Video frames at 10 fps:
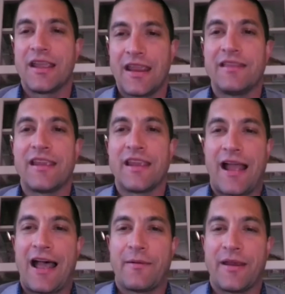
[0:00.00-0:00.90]
in the
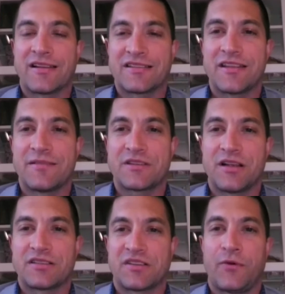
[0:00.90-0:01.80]
economy and see
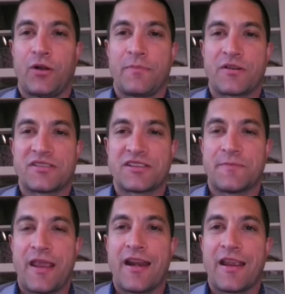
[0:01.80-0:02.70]
themselves as fully
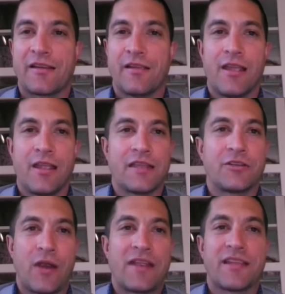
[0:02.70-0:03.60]
participating in the
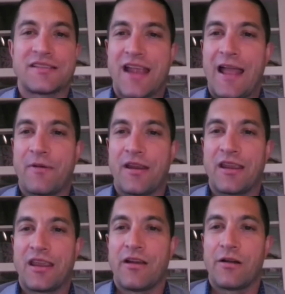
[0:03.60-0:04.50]
great things happening
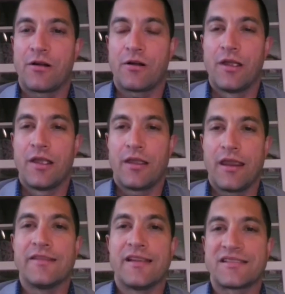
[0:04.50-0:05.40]
here
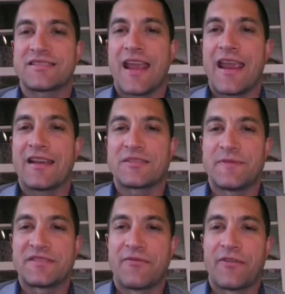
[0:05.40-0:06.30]
in this state.
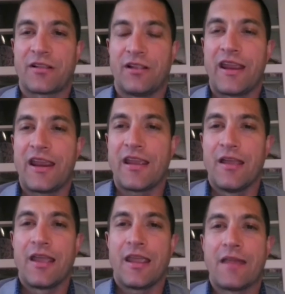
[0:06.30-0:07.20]
Specifically,
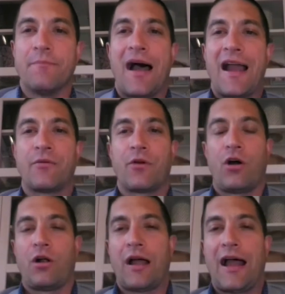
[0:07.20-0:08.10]
in my
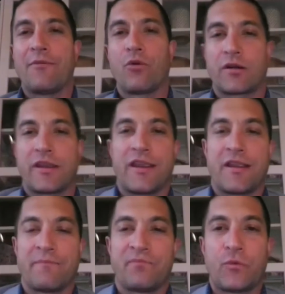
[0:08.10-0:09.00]
role, I'm
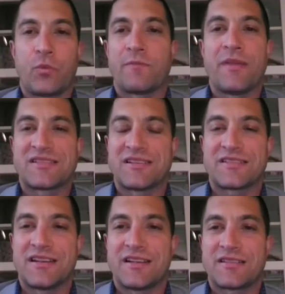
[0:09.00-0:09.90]
working with
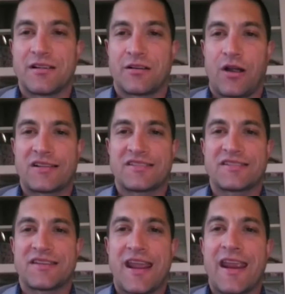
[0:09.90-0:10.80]
businesses across the
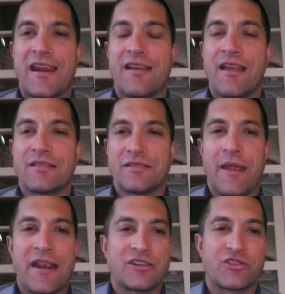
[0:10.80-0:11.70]
state to
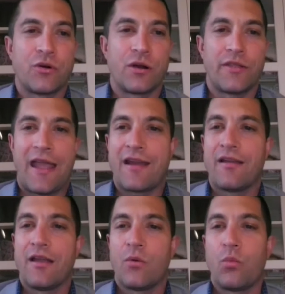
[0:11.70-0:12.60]
make sure that
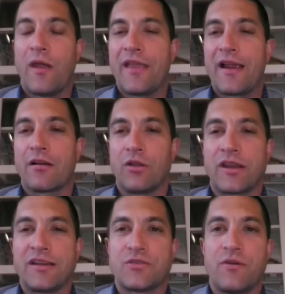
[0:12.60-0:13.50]
when they are
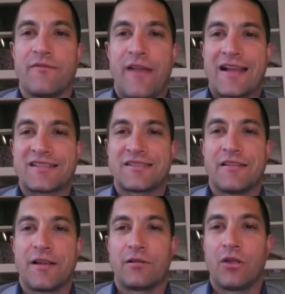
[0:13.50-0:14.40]
looking to invest,
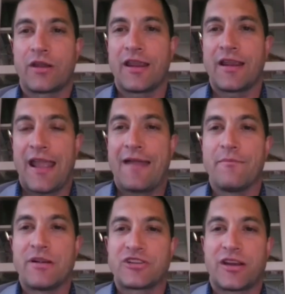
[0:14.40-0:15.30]
that they're looking at
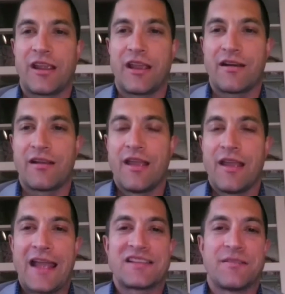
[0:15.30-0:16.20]
Michigan
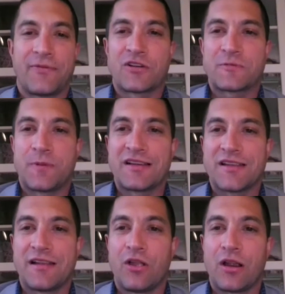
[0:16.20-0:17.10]
as the first place
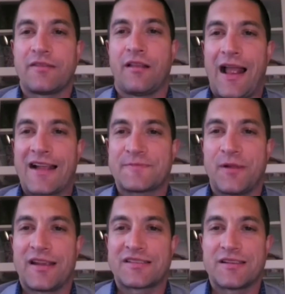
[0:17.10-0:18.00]
they look and the last
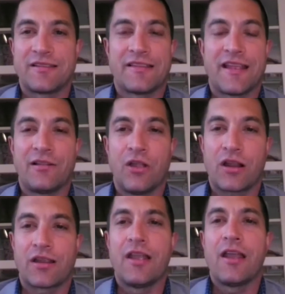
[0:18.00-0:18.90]
place that they
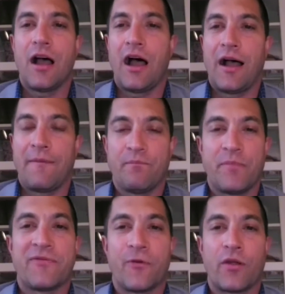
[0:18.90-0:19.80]
look uh,
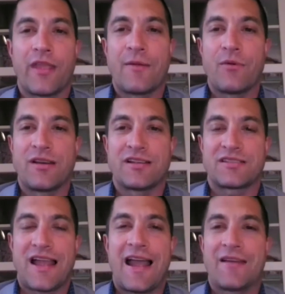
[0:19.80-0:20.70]
before they would
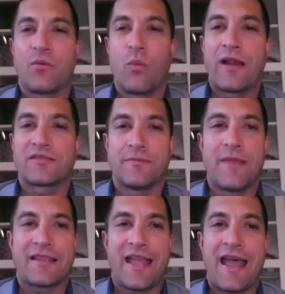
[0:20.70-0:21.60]
decide where to
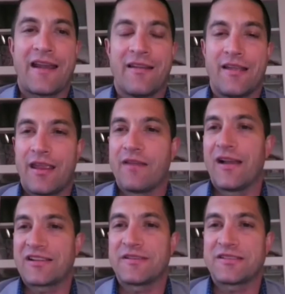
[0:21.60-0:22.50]
make that
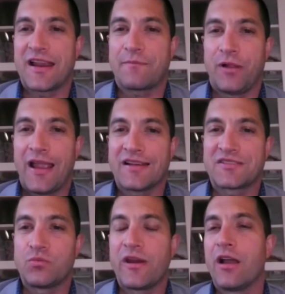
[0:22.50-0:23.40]
investment take
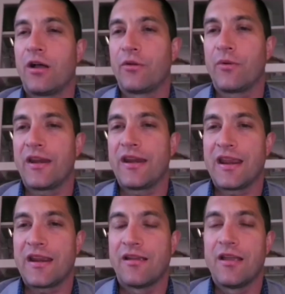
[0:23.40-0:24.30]
place. We know that we
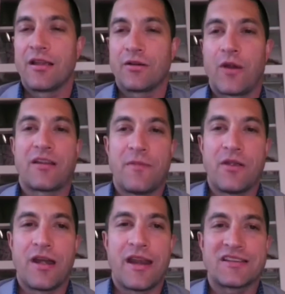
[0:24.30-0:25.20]
need great
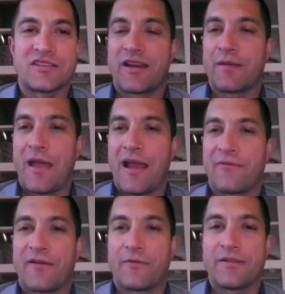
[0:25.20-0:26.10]
communities and we can
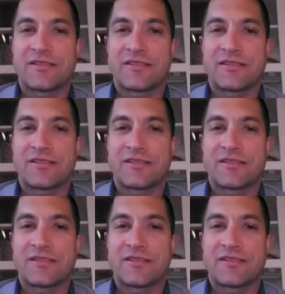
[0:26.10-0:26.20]
benefit from the